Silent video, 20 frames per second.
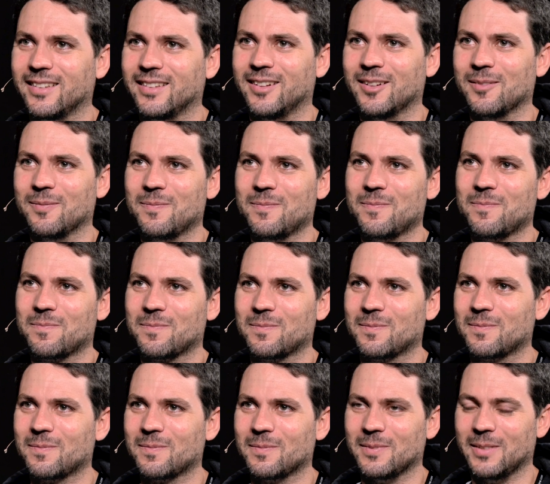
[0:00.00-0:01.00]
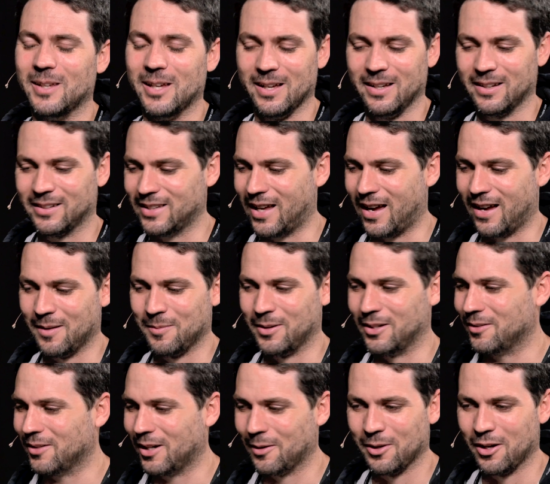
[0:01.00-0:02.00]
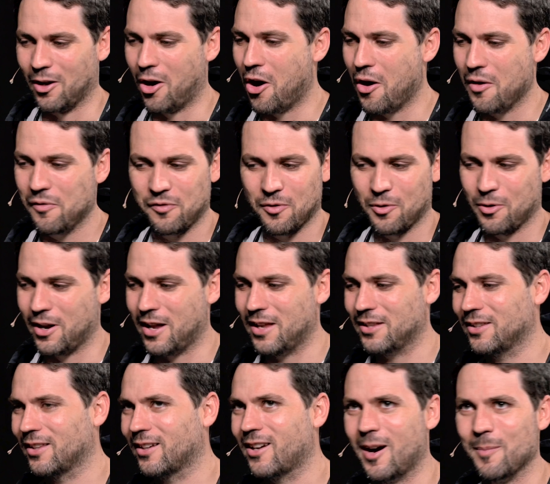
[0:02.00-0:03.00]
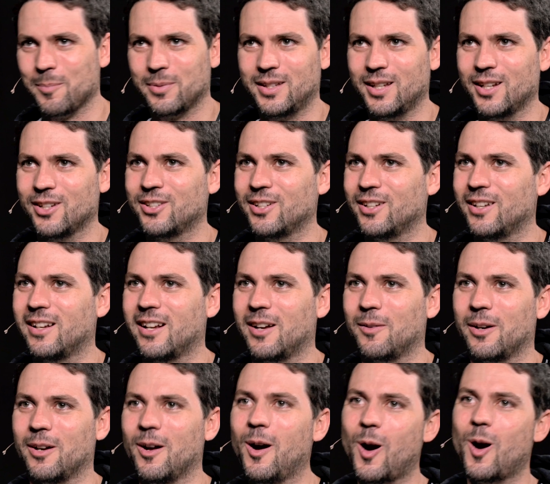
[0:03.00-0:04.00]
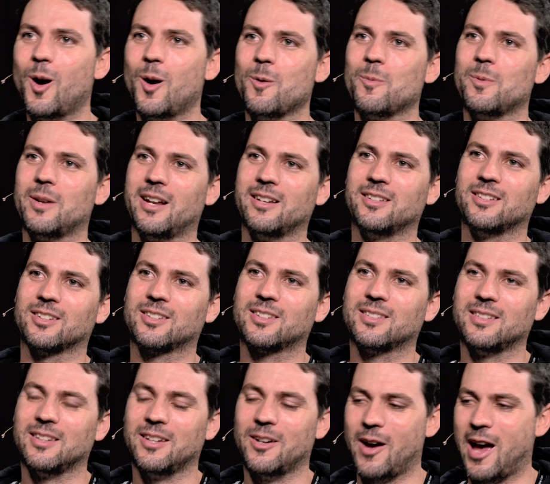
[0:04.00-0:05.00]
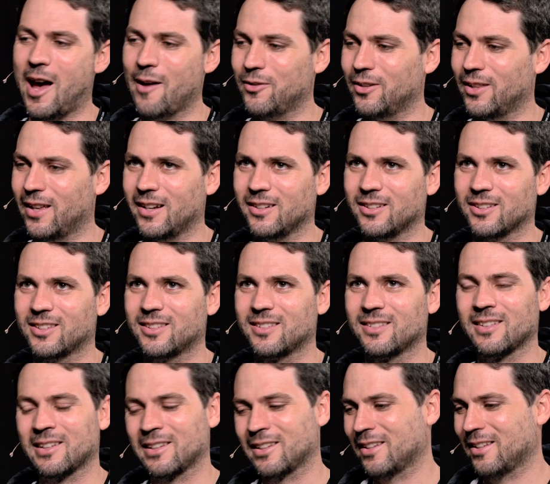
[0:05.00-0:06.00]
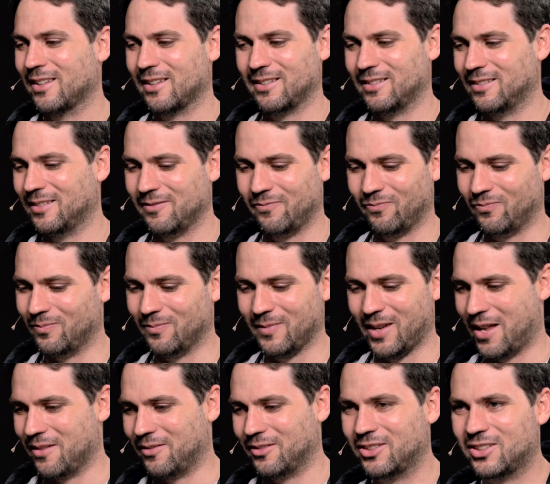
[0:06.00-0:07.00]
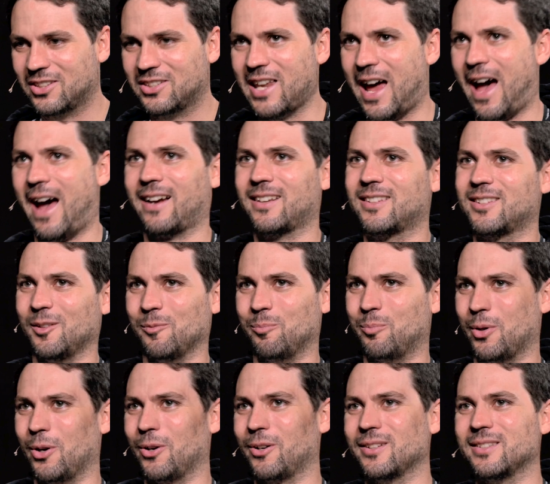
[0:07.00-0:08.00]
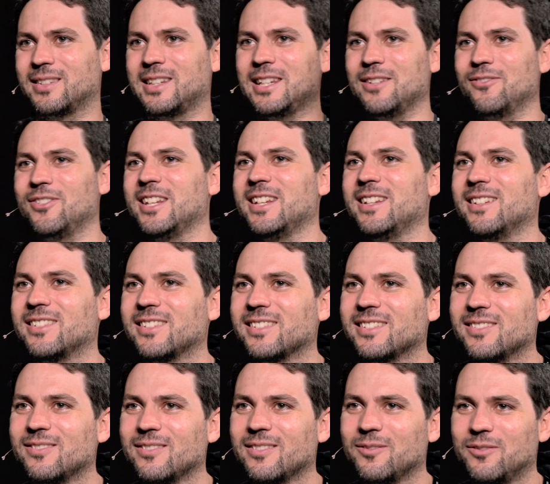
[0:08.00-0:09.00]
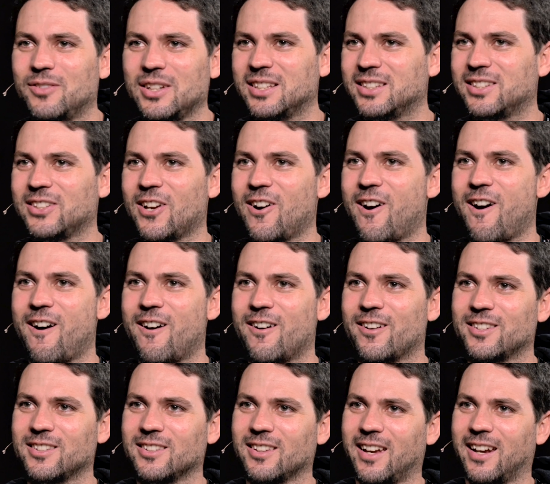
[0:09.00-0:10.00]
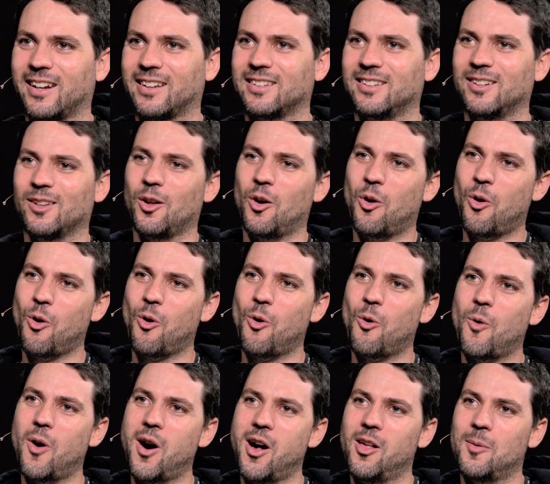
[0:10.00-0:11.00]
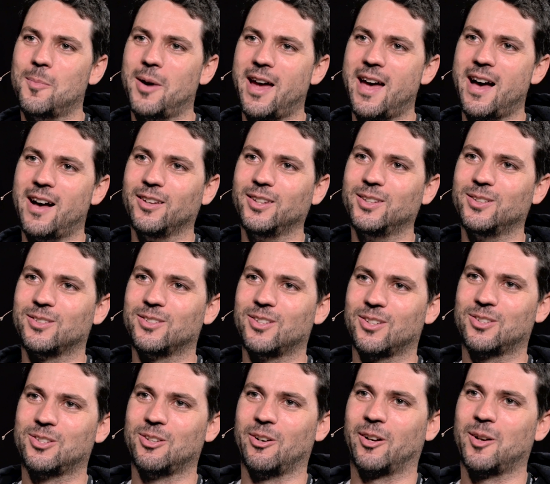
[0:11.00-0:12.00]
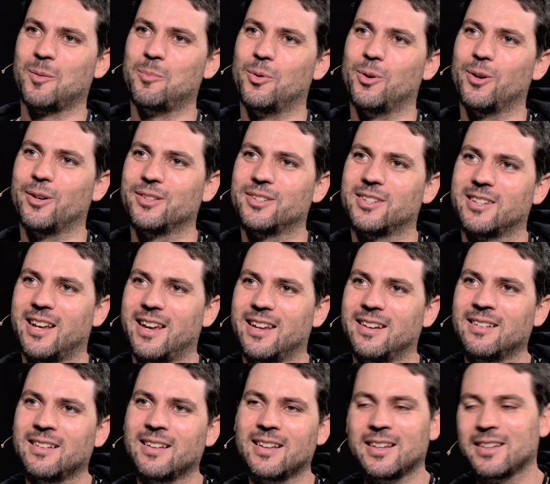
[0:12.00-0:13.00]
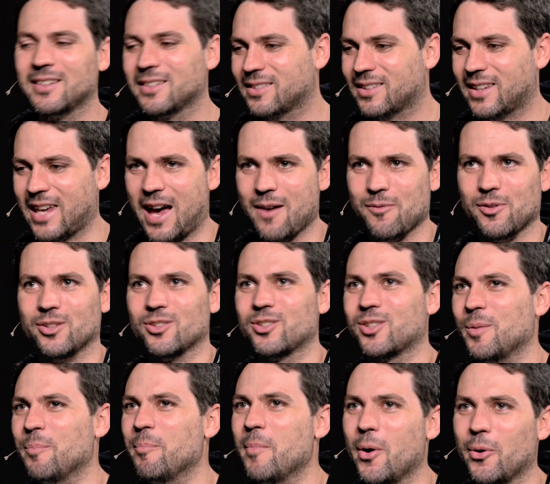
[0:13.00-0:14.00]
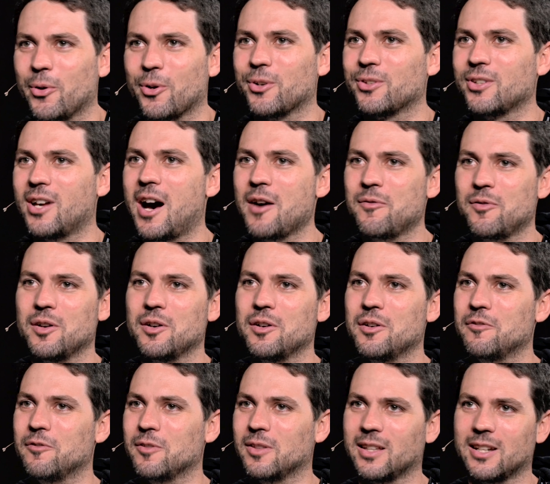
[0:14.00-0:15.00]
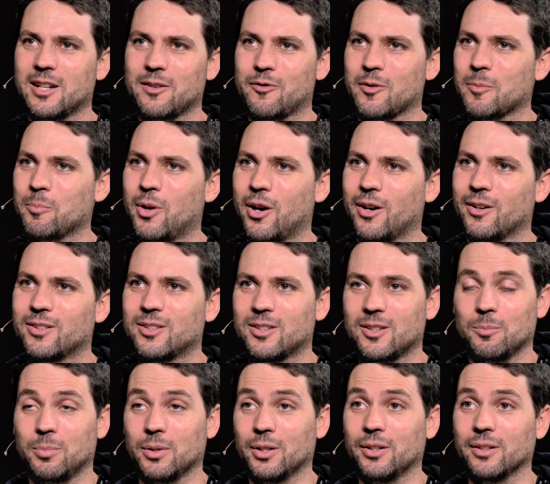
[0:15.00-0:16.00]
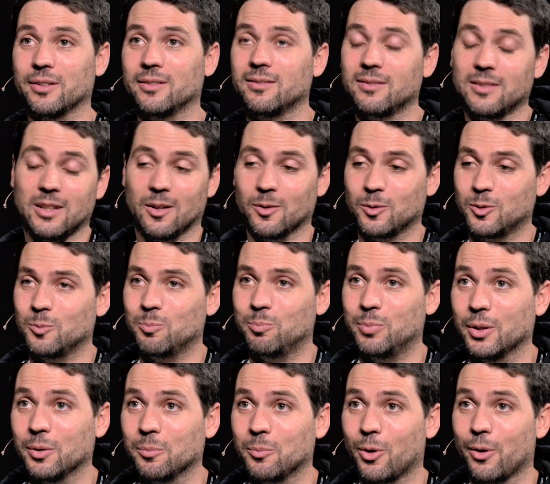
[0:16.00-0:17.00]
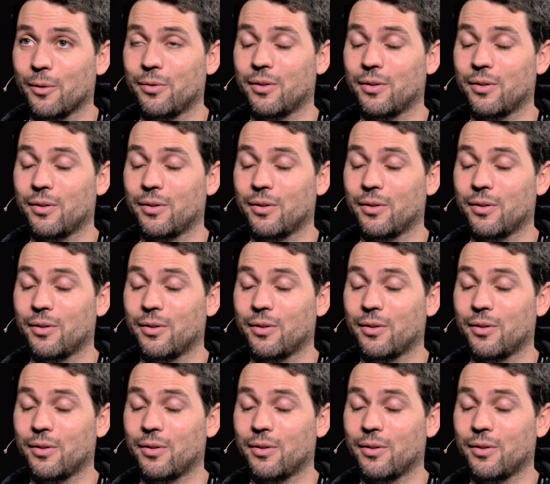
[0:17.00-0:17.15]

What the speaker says: yep. Mm-hmm. Yeah, exactly. I mean, I went all 4 days of the competition. I went home and I just, after that, I just had stacks of broken TVs and VCRs and the whole wall of my house was just circuit boards that I'd scavenged the motors off of and the different parts to build more